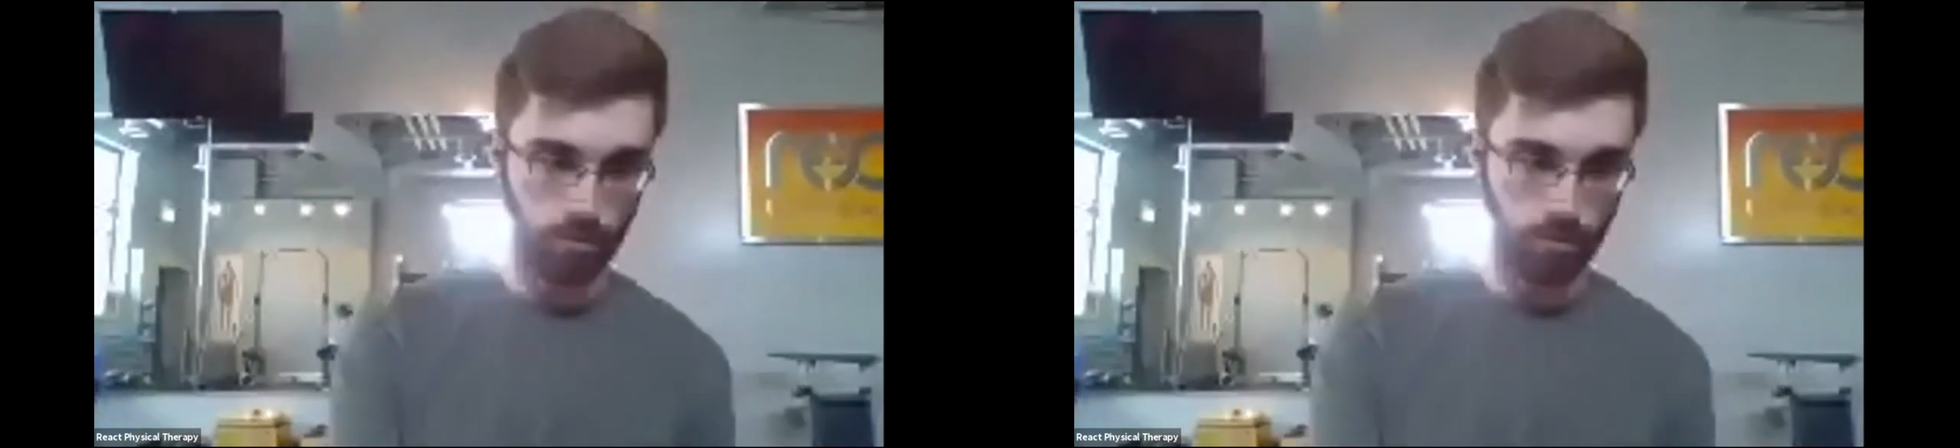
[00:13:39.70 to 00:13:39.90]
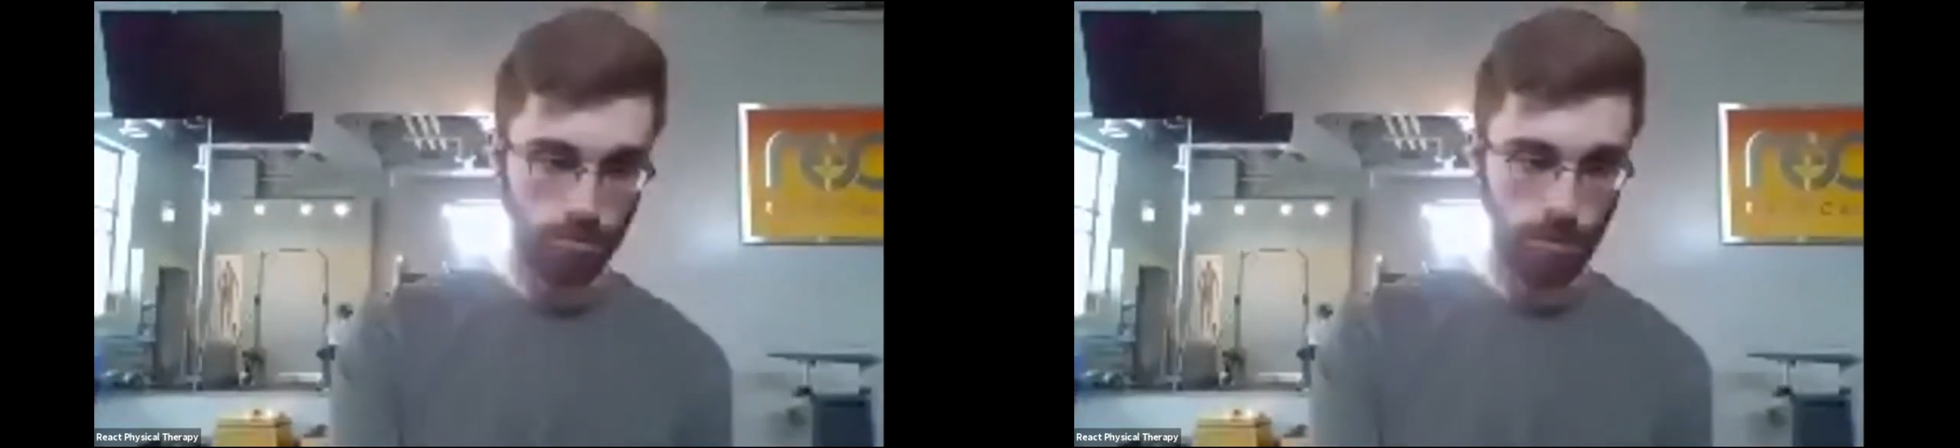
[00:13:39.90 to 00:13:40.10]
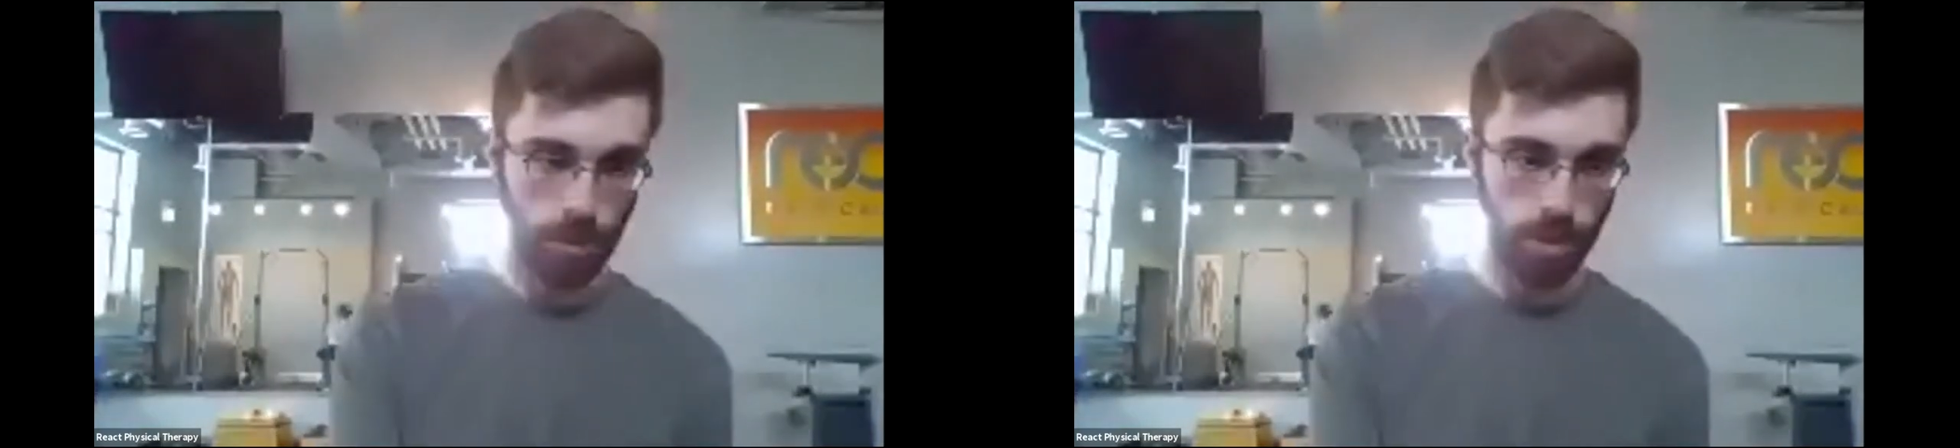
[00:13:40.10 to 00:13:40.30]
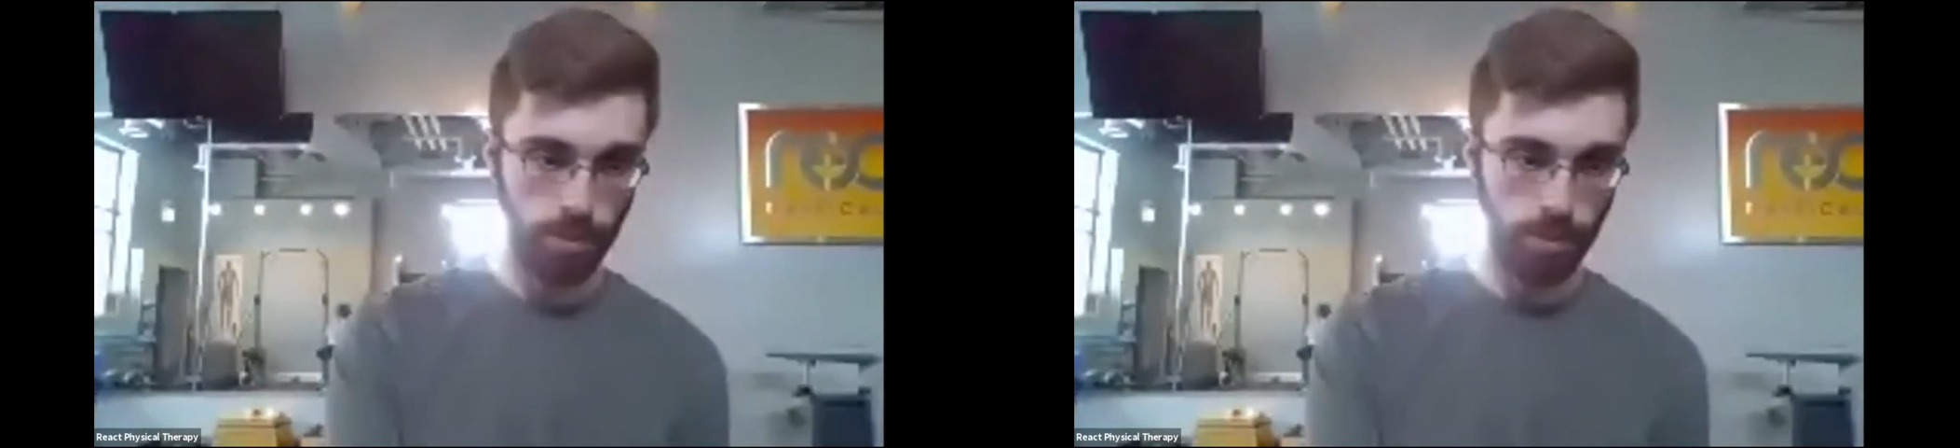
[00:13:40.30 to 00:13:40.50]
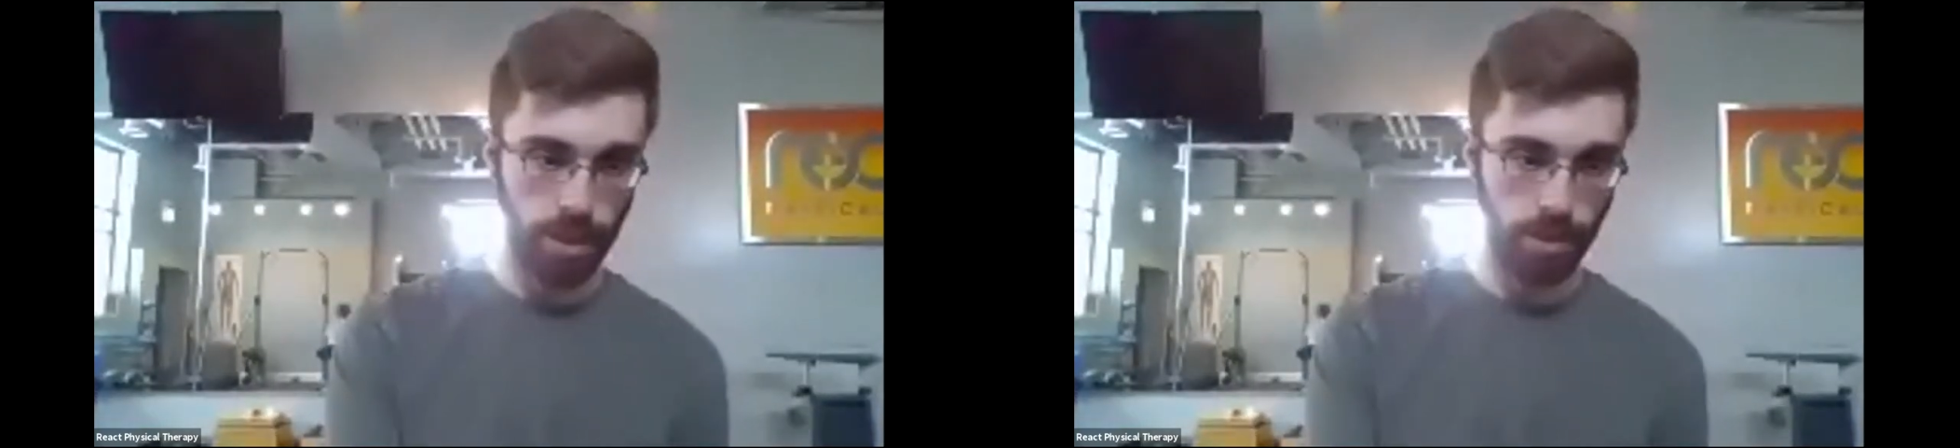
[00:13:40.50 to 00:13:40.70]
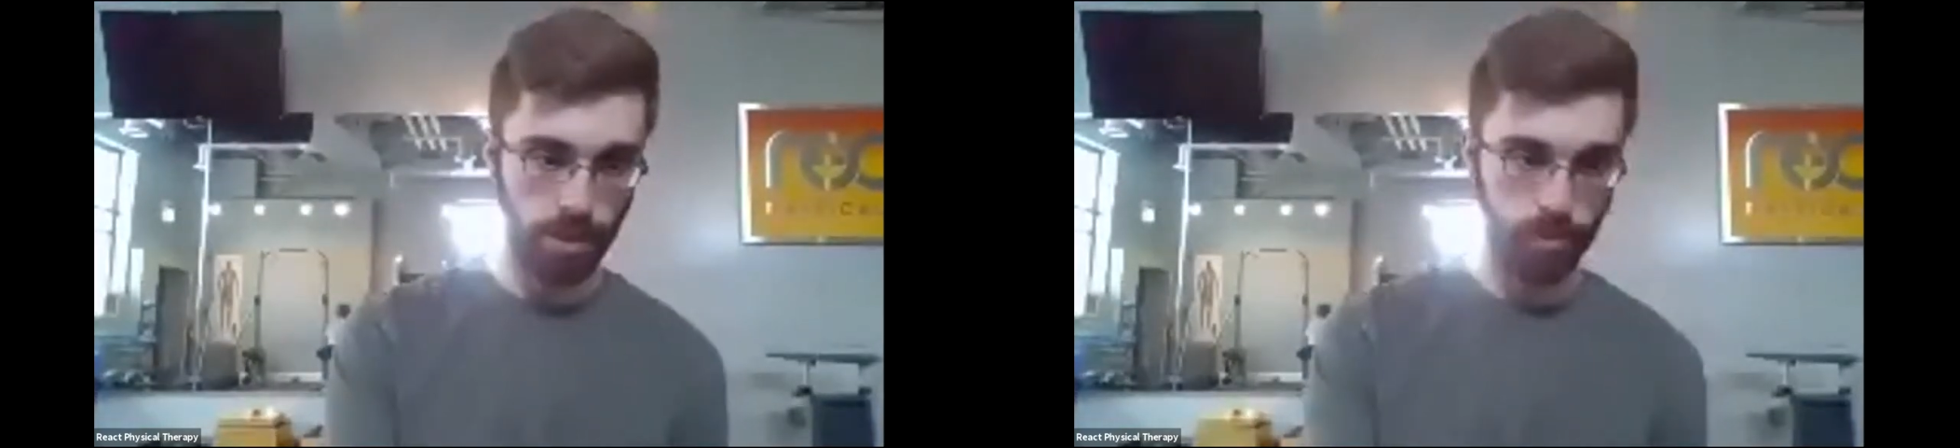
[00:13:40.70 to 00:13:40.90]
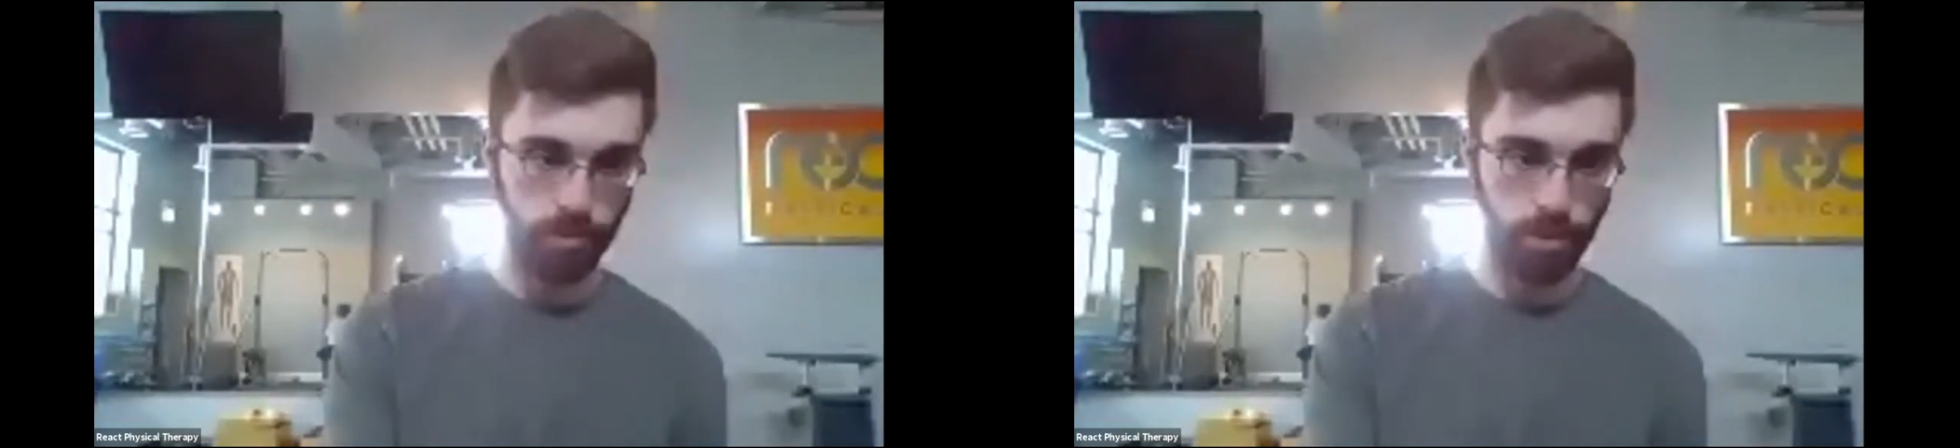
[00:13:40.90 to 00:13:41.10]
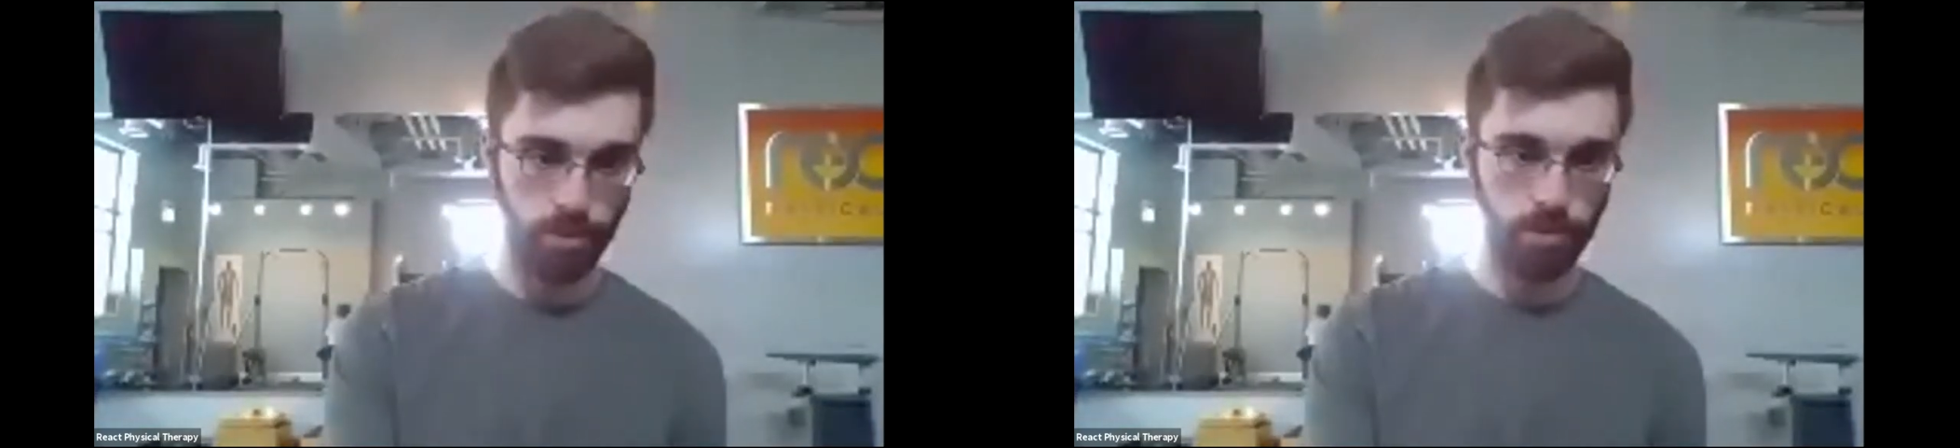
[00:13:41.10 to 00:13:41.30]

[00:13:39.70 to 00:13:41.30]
Am I unfrozen now? Yeah.